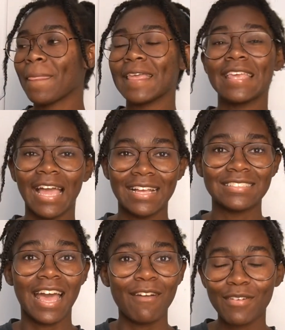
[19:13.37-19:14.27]

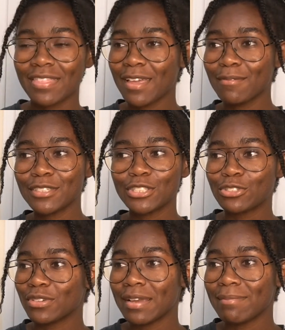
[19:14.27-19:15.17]
yes, everything was
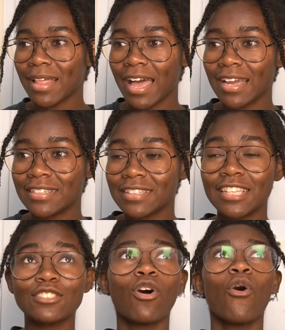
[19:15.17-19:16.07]
streamlined.
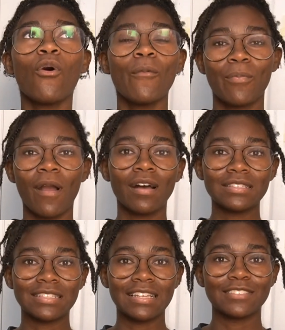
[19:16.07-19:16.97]
This whole
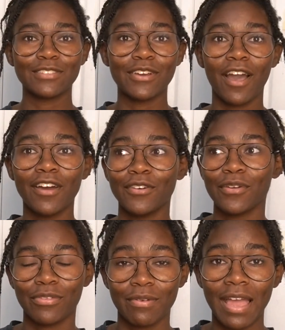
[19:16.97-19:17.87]
process took under
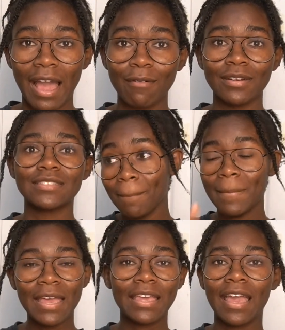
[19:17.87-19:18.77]
3 hours.
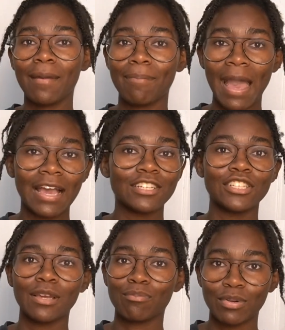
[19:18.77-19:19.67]
Making,
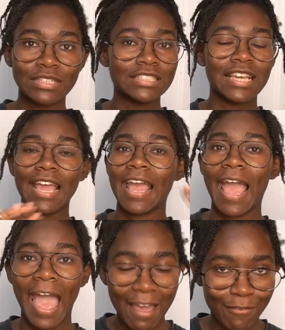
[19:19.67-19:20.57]
packaging, printing,
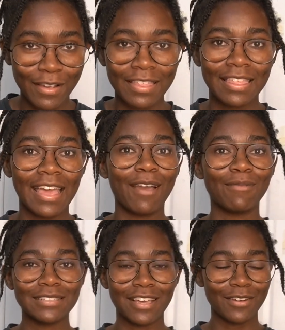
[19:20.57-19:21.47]
everything
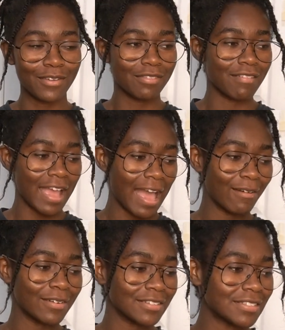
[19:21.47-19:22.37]
was under 3
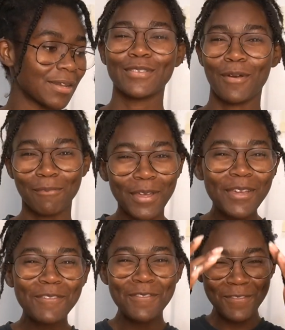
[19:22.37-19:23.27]
hours. So I'm
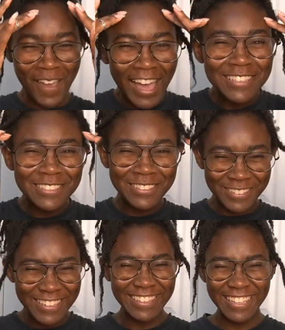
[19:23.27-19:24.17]
getting
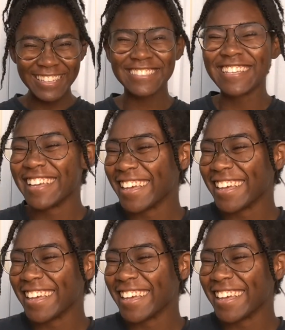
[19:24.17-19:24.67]
faster at this,